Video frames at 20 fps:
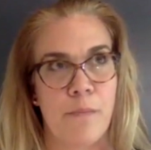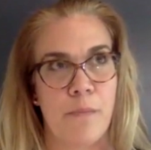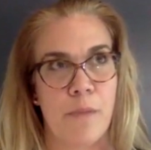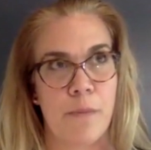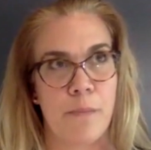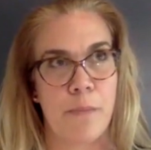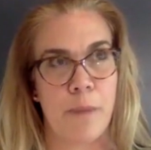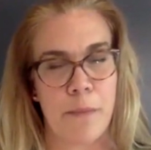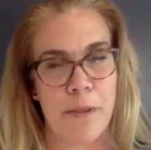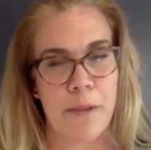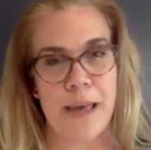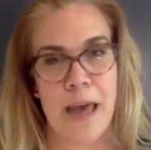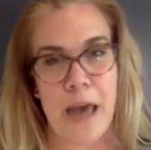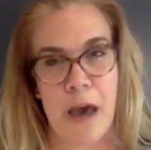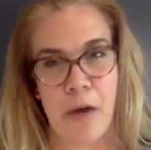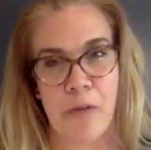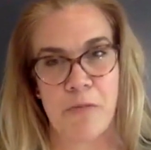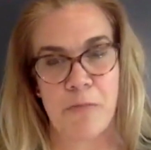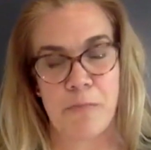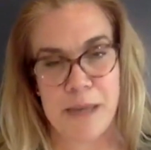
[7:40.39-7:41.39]
public
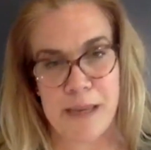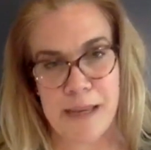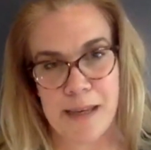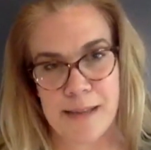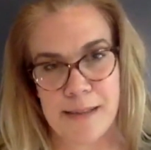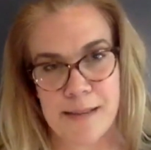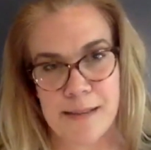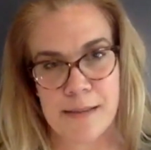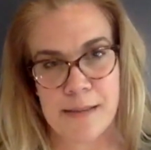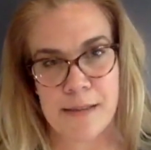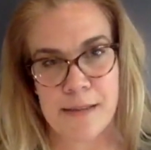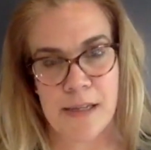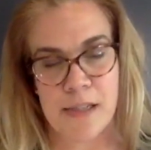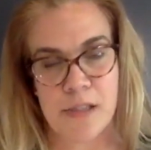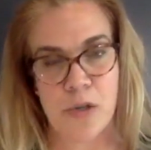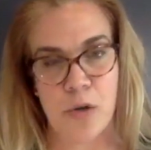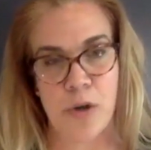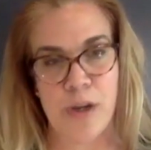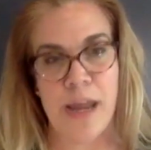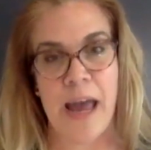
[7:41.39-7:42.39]
health piece
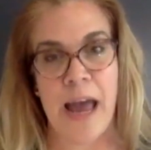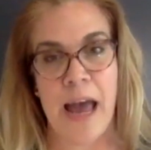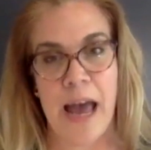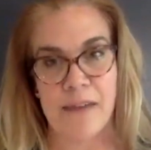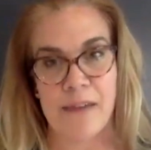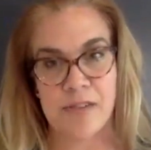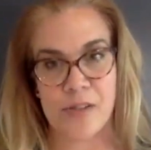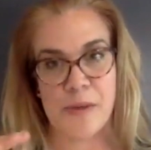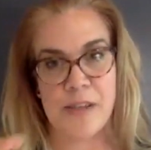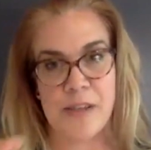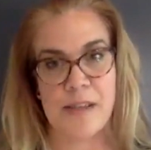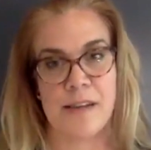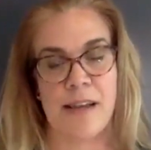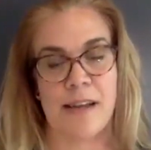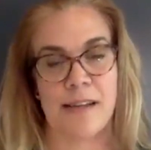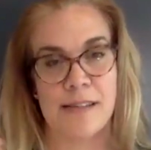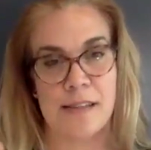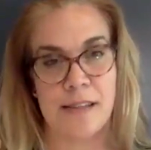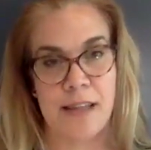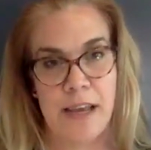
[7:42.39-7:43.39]
is going to have to be the
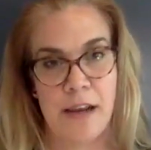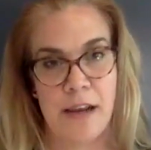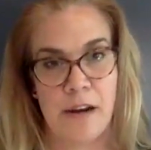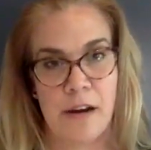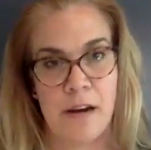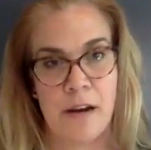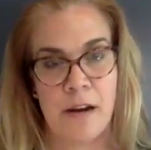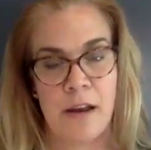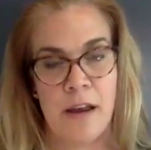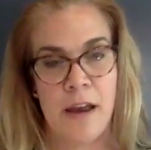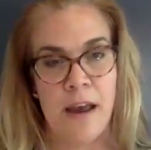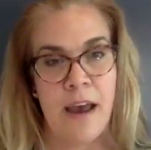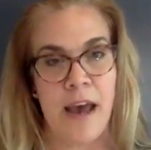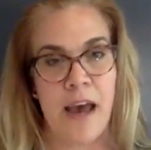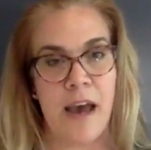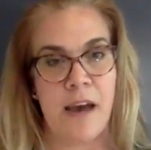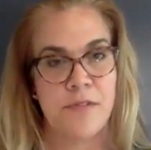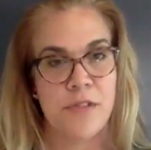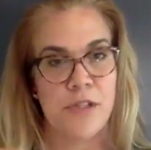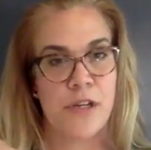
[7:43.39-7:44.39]
next layer
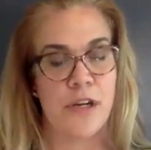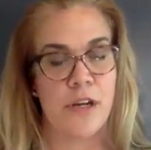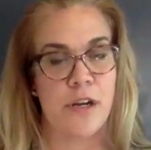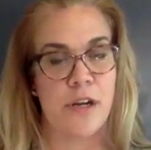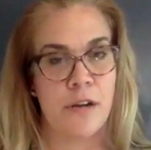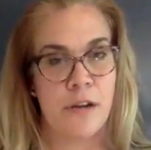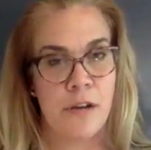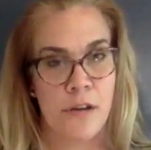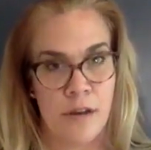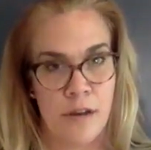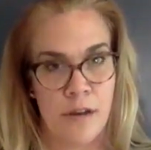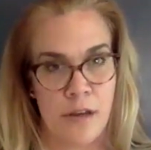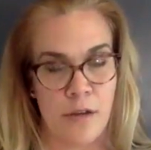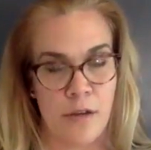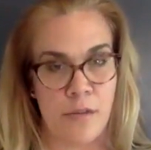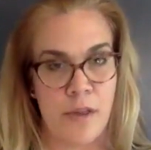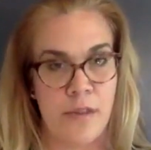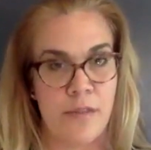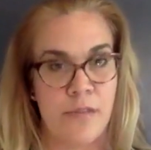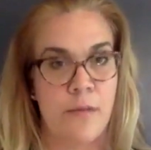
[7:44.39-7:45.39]
after, you
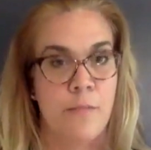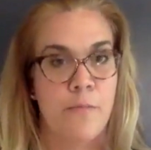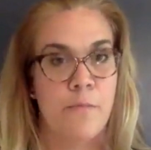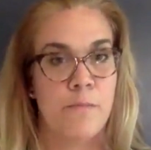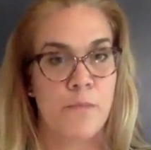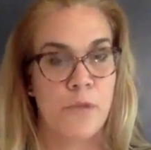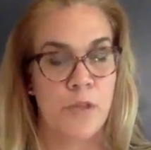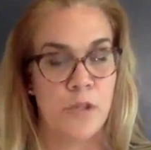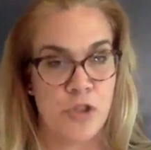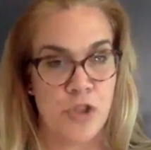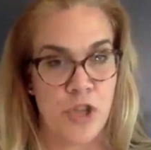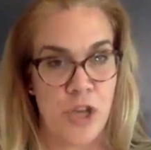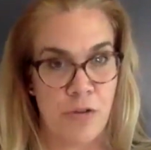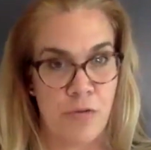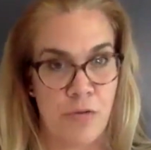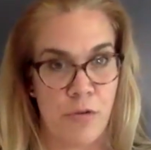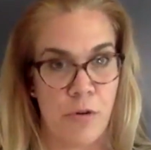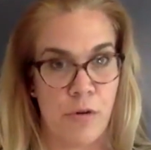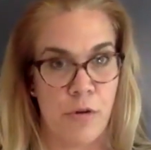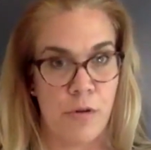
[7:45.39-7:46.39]
know, the
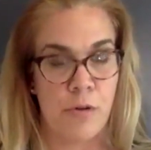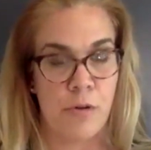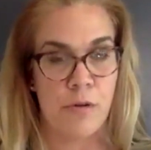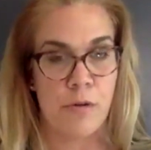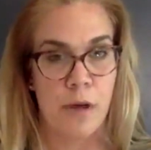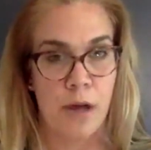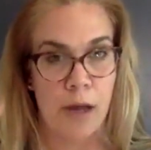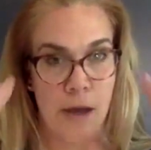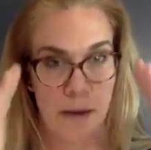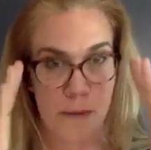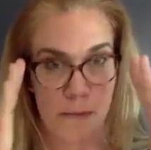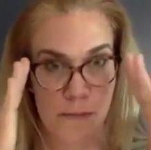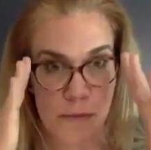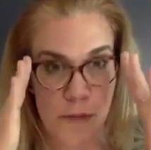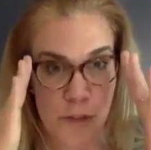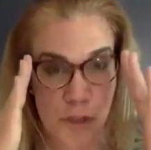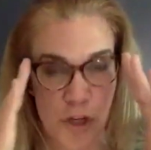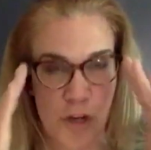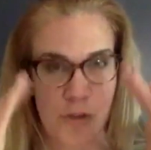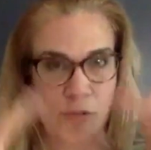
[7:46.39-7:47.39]
general
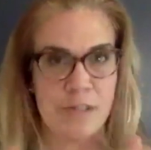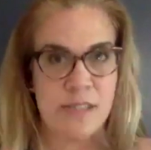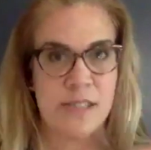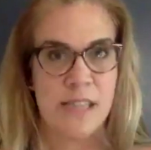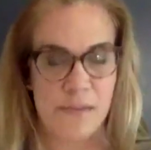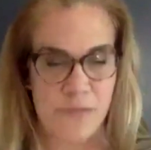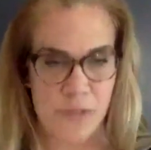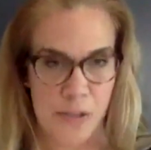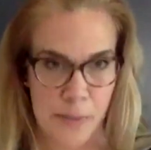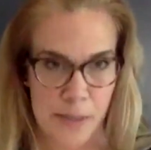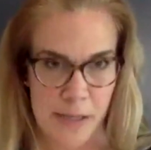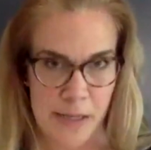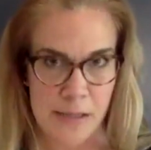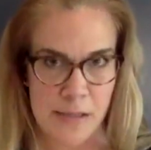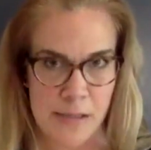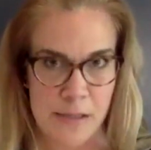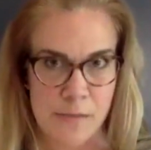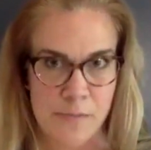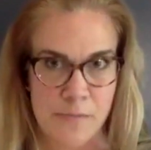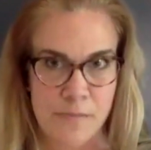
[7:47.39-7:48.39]
safety
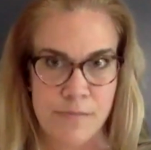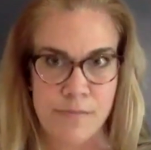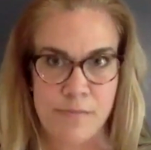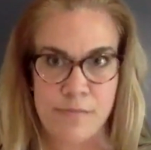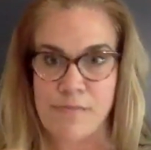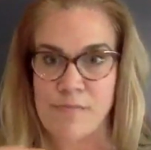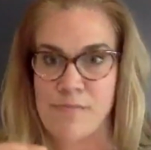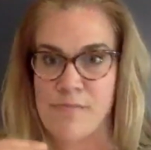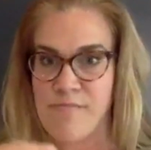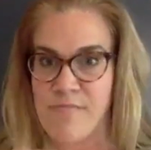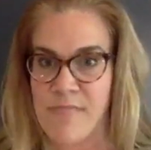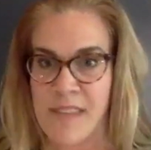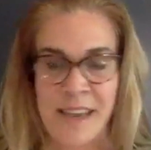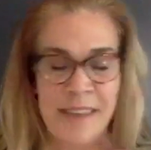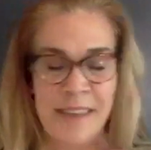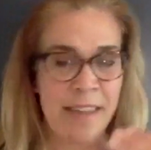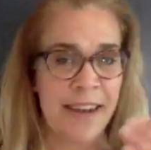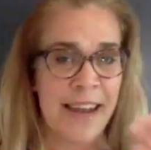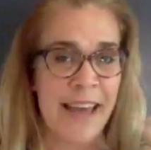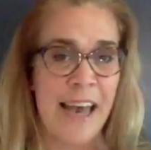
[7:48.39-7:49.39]
piece.
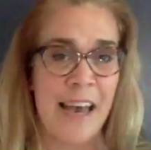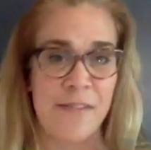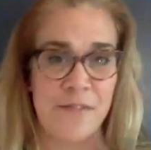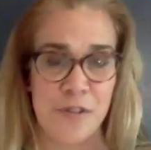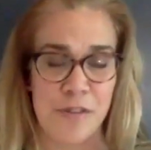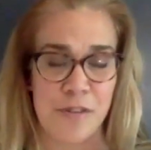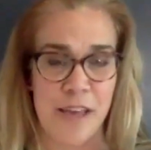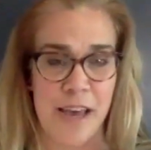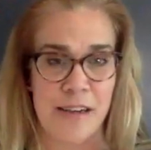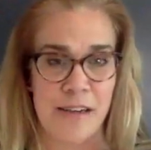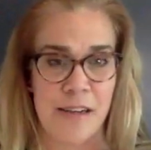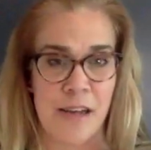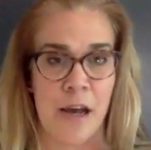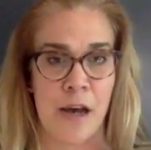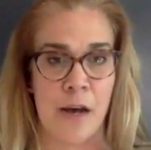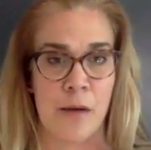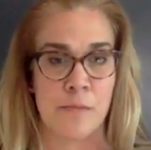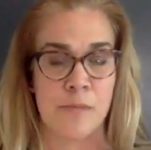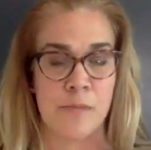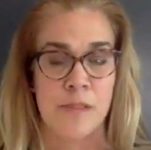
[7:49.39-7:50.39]
And then after that
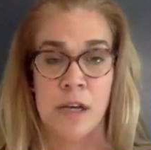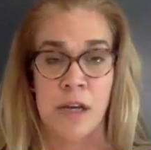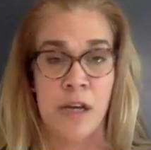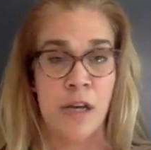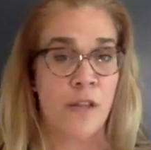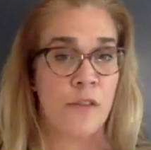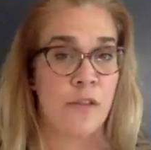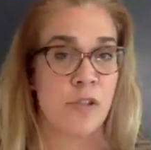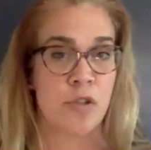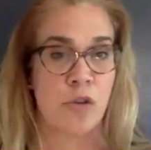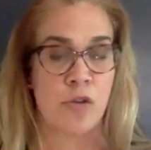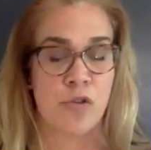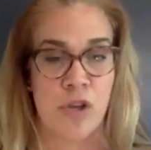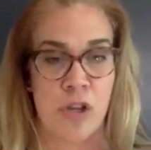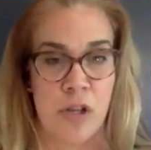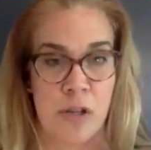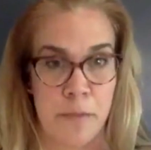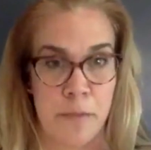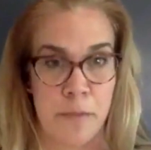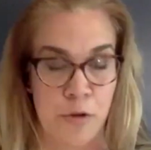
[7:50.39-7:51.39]
comes the social
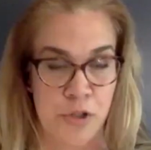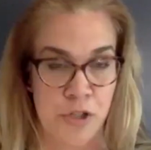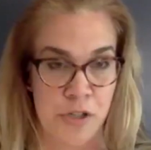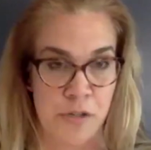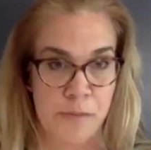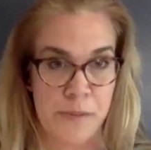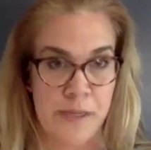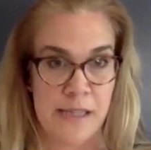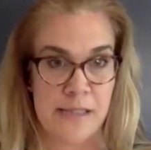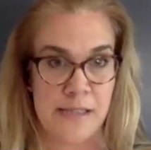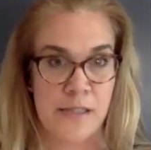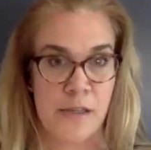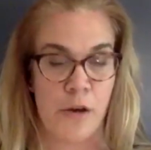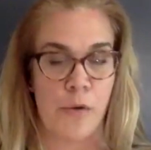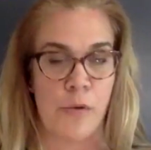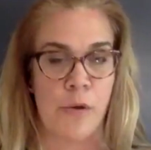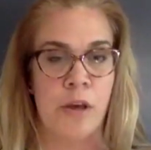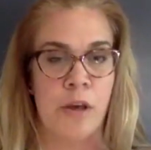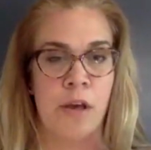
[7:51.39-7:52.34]
and emotional piece. So